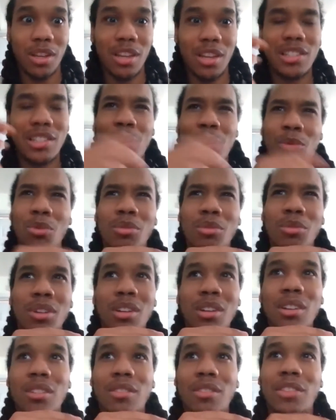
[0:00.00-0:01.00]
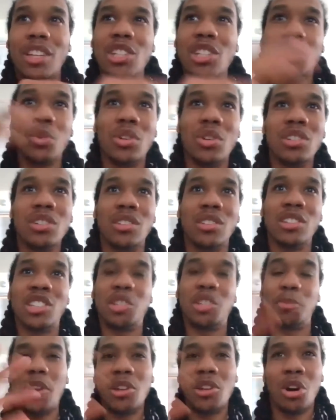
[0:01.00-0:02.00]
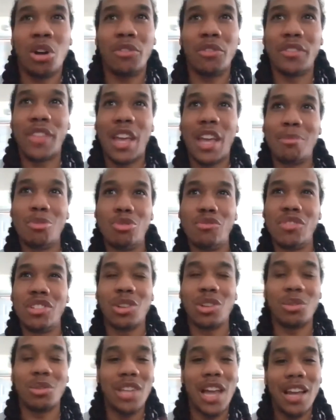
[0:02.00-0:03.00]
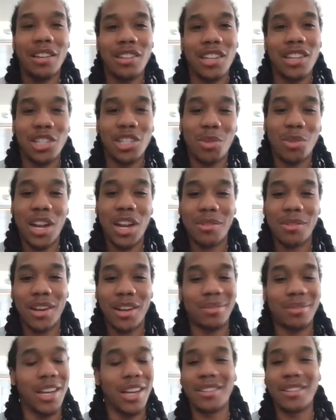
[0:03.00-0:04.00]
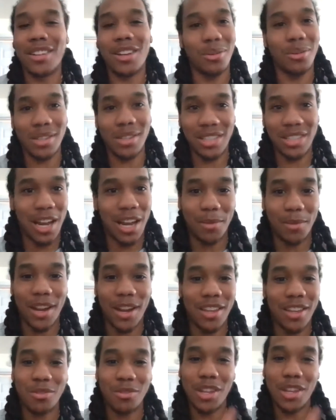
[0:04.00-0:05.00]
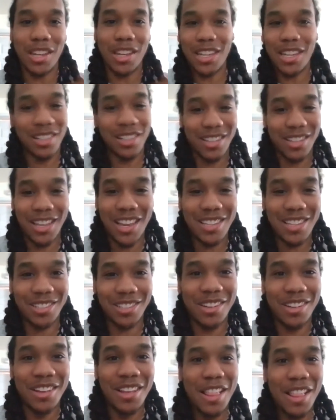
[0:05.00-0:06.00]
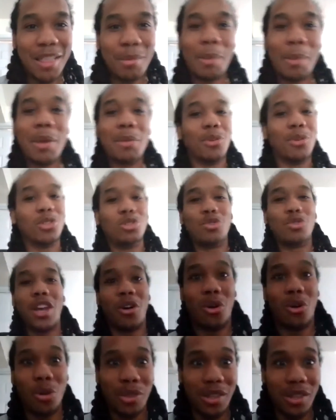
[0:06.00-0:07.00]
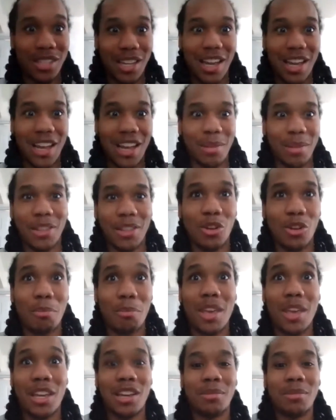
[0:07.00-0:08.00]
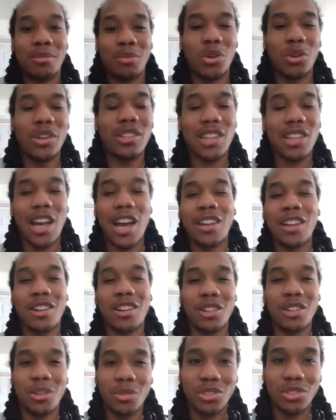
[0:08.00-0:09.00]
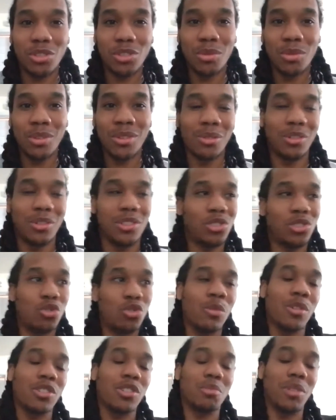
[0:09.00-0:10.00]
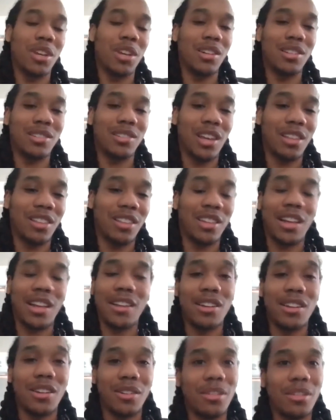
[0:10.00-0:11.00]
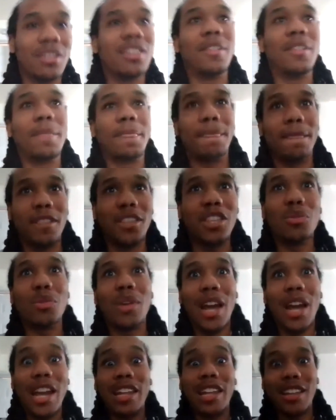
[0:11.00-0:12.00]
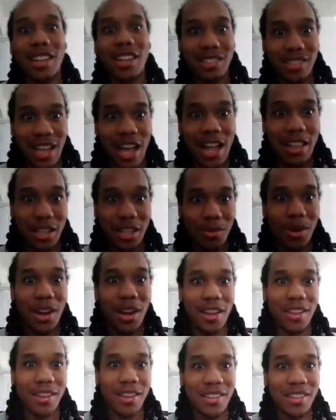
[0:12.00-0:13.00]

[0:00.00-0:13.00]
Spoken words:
It's like, well, this was the spinoff of that movie, so technically it's right? Like, no, it's not right. You didn't get the answer. But people do that all the time. Like, they'll make up, well, it's kind of close to it, or these two words mean the same thing. Like, no, you got to get it exactly right.